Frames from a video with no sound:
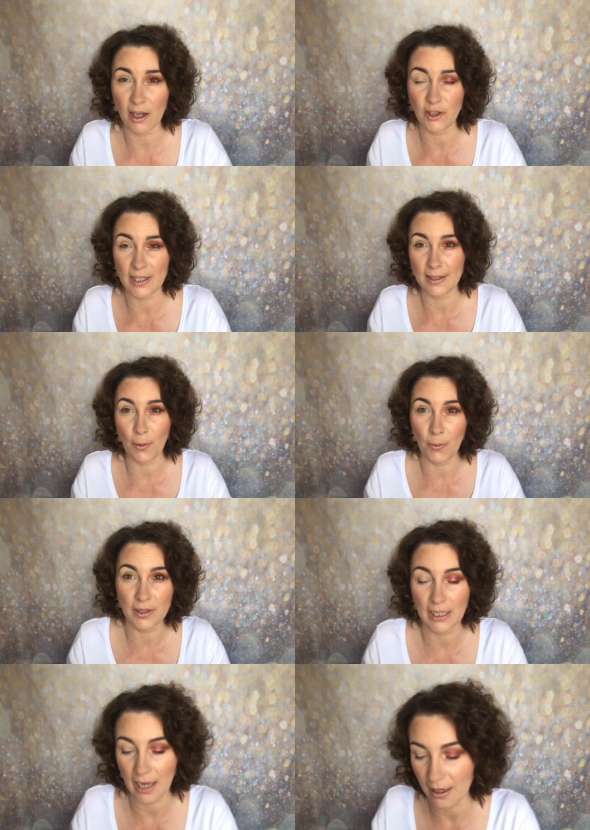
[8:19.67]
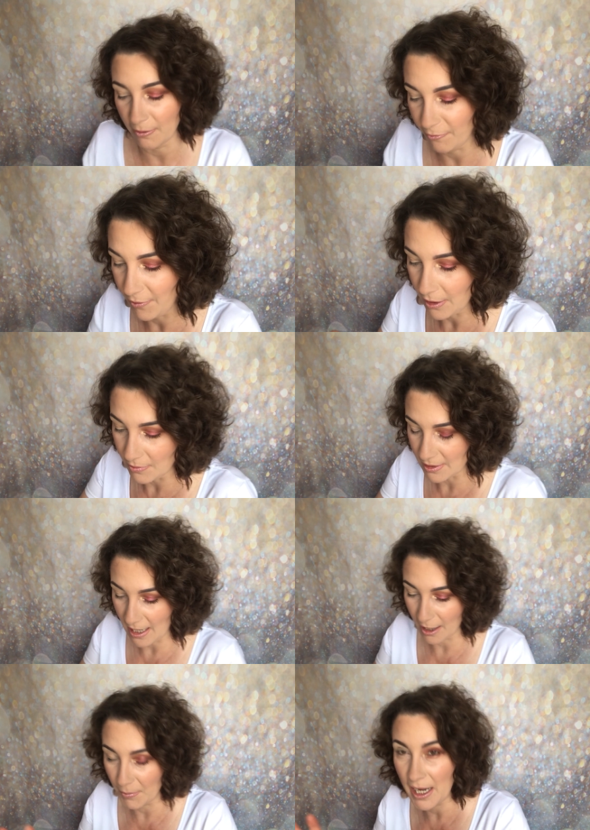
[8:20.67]
I just don't want to get confused.
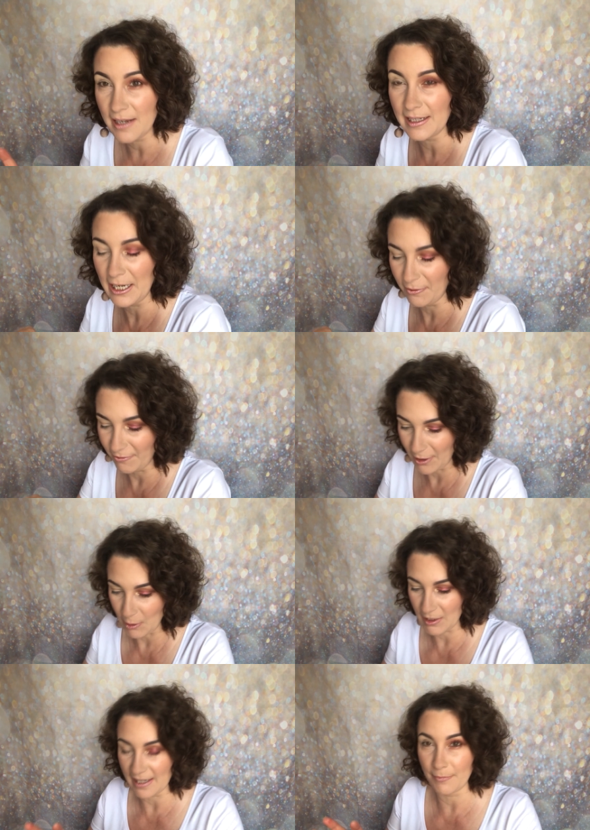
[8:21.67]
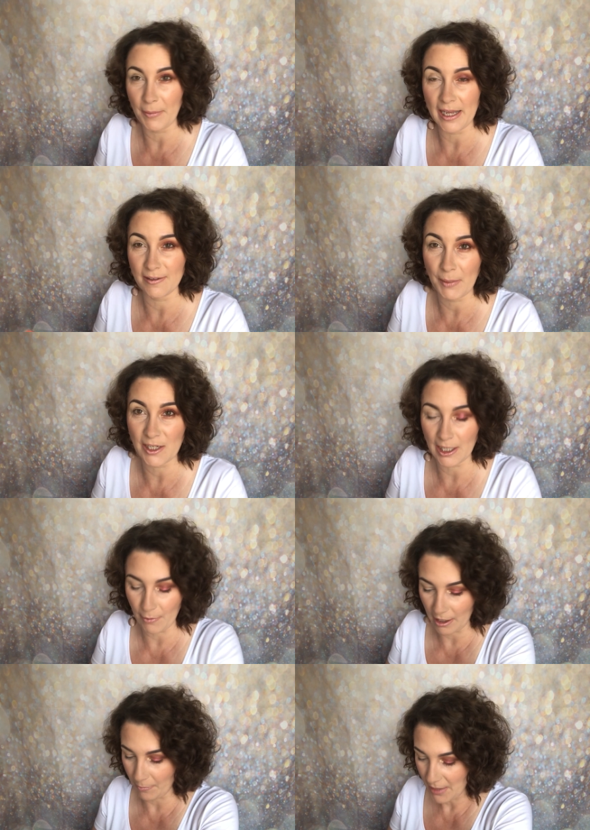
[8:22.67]
And I'm easily confused, especially
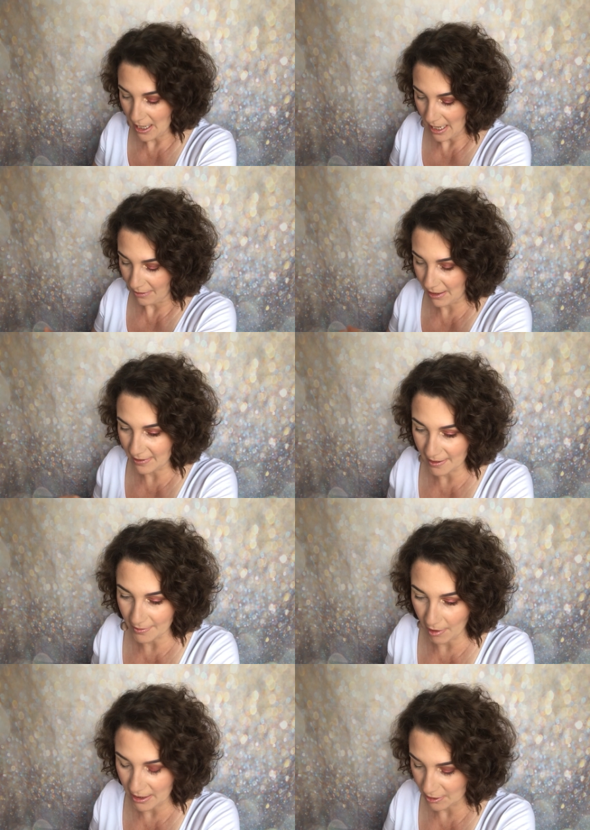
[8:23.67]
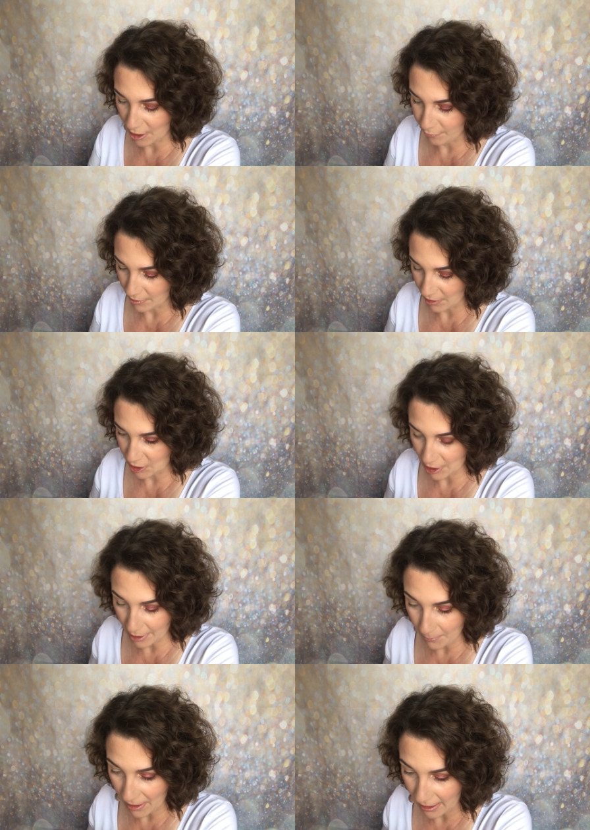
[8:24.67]
when I'm this excited over an
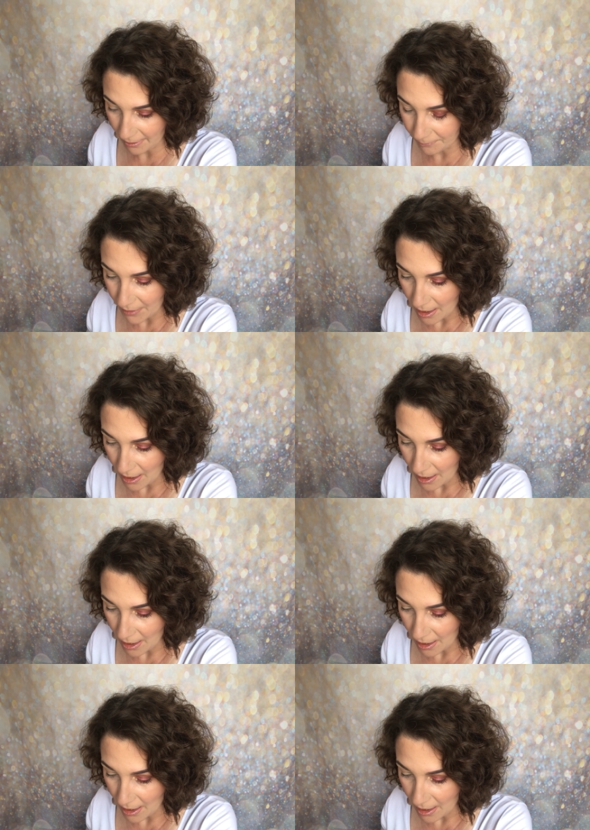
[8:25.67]
eyeshadow palette.